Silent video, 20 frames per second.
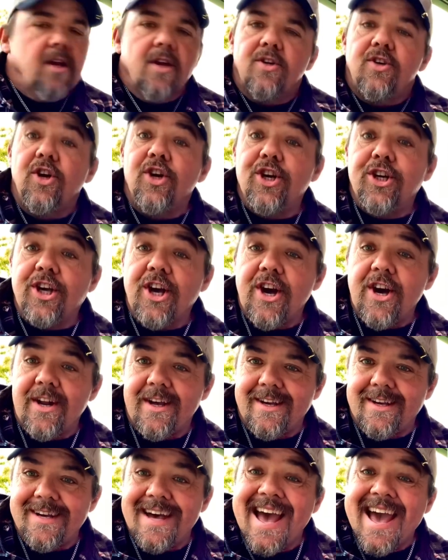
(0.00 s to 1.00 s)
You're
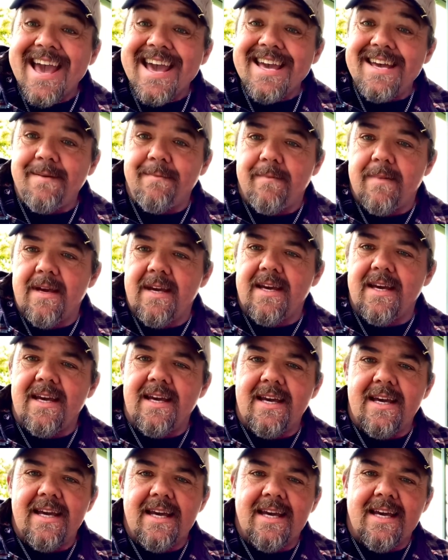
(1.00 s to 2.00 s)
gonna hate
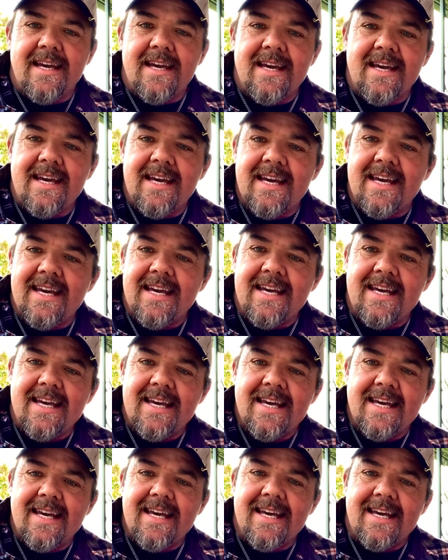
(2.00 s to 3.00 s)

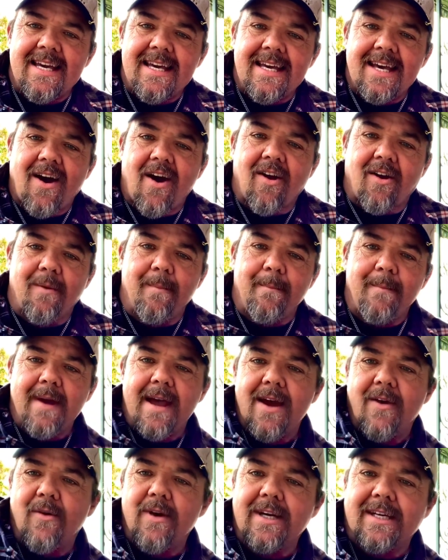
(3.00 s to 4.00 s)
me. All
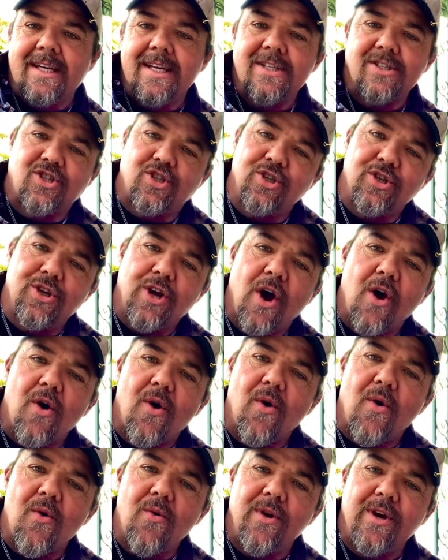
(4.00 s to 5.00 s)
Americans should
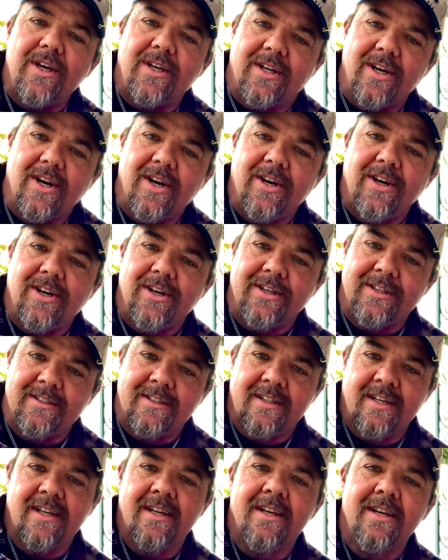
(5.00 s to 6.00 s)
own a gun
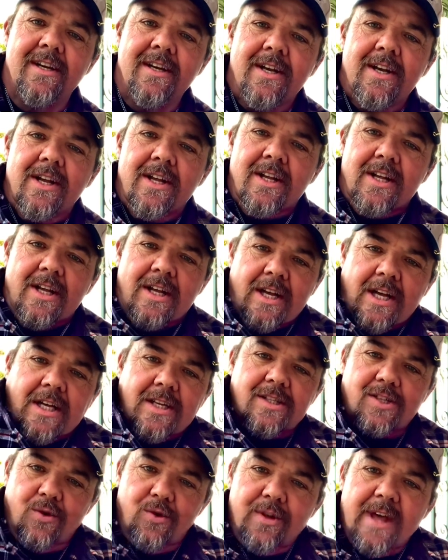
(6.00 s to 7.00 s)

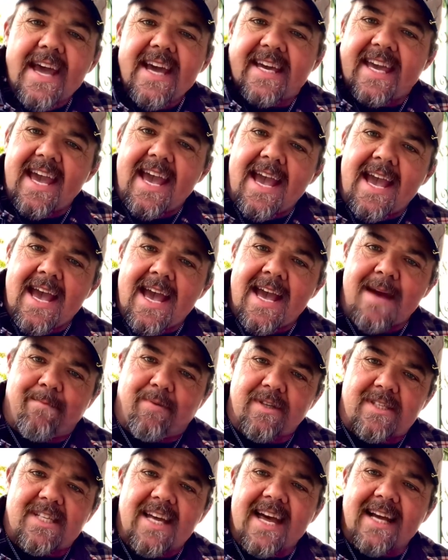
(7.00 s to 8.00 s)
so they can
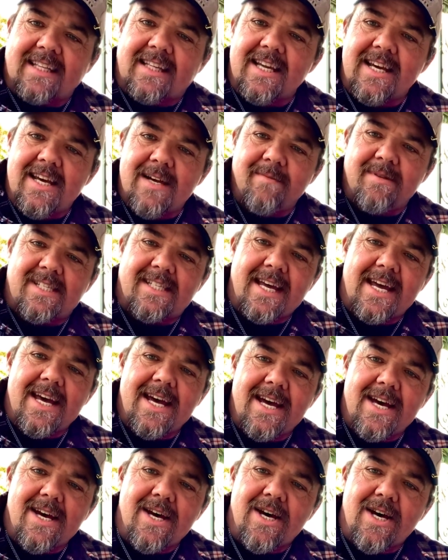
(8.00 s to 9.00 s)
protect
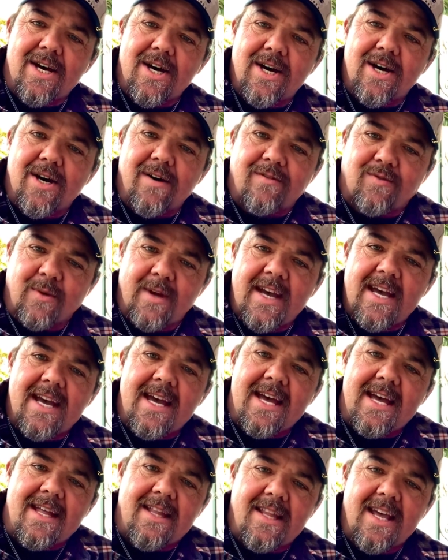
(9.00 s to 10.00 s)
themselves
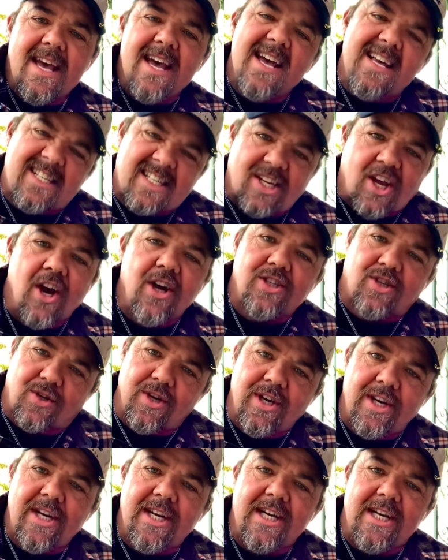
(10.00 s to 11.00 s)
when this
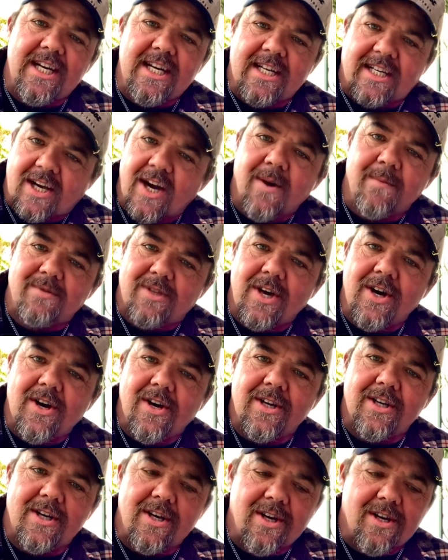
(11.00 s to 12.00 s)
country comes
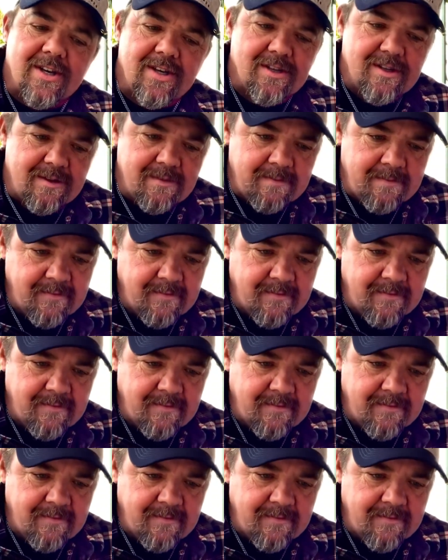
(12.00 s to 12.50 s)
undone.